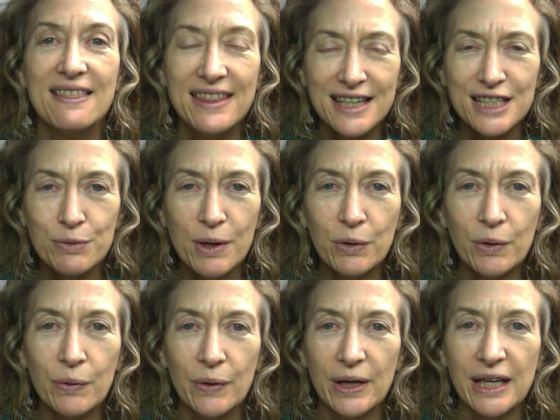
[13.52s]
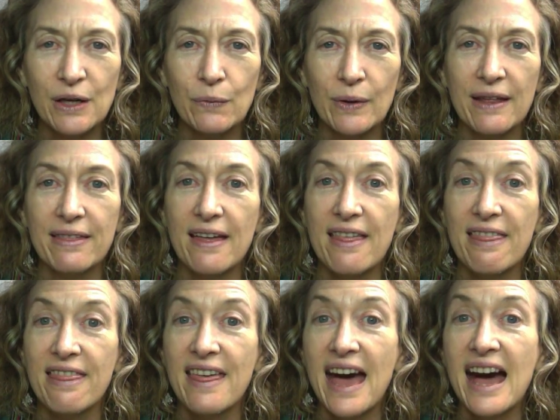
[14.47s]
This week we're working with
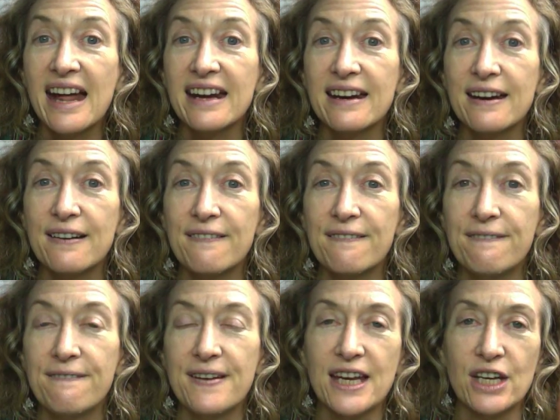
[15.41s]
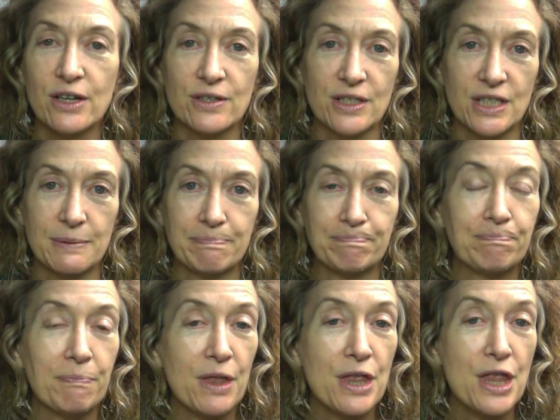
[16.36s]
that figures.
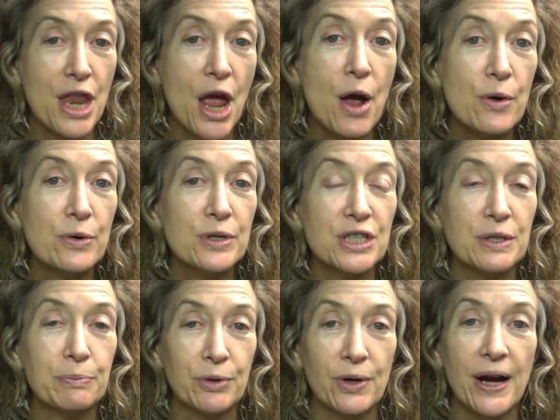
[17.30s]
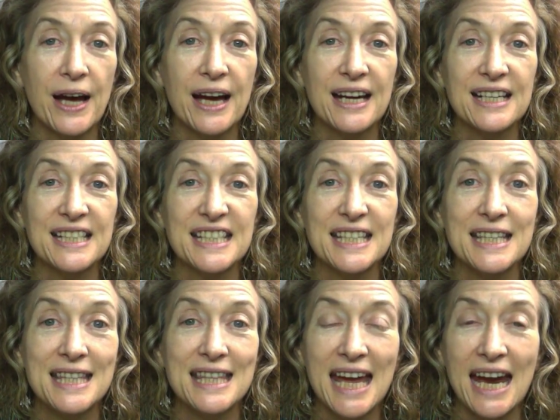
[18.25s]
No surprise
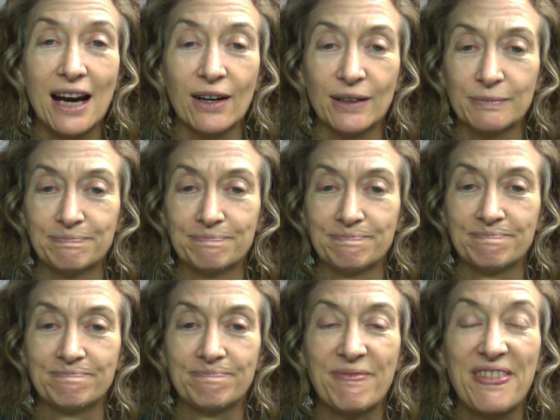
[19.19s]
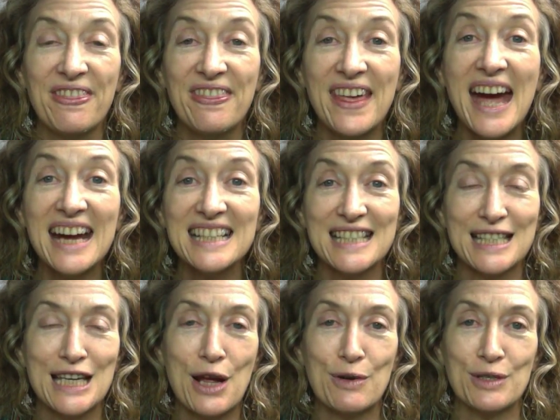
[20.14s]
there.
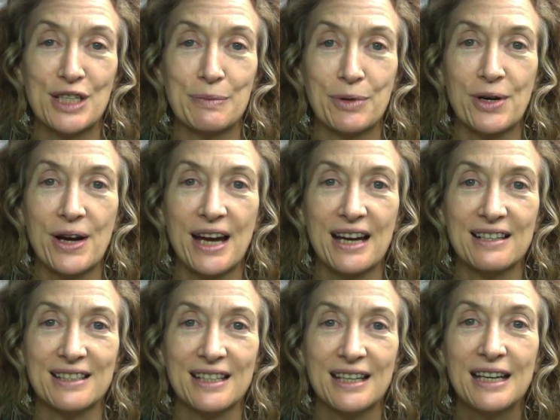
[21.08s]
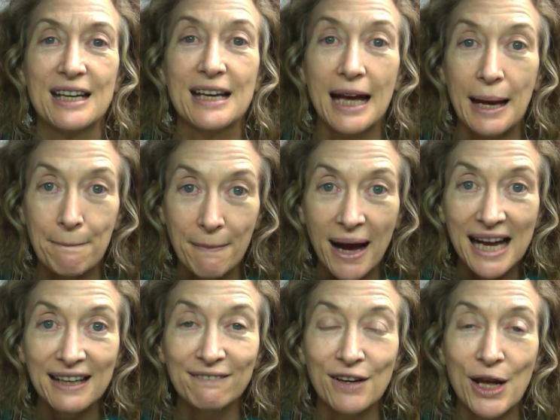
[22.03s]
That's no surprise. I
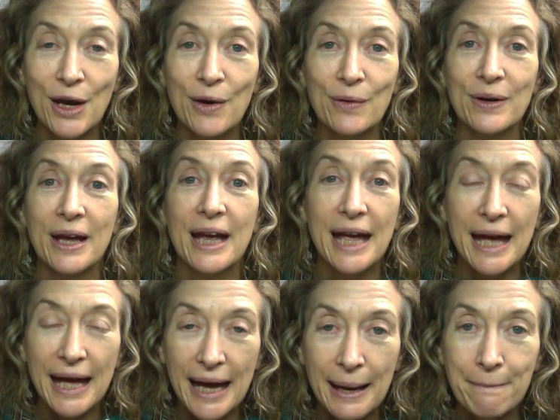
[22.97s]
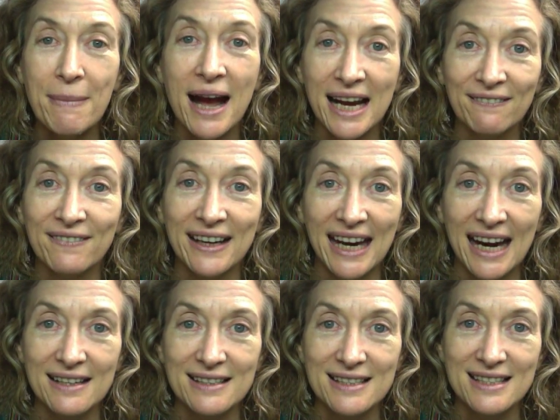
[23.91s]
might have known, I might have
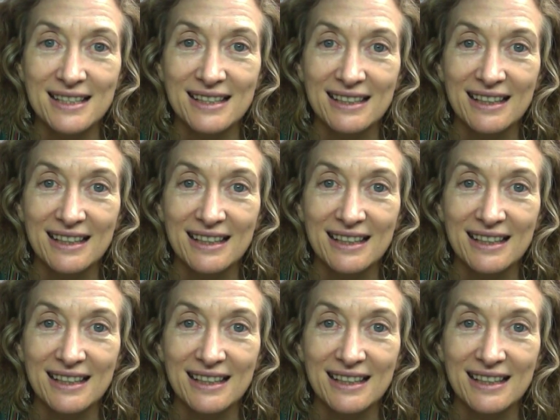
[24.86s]
guessed.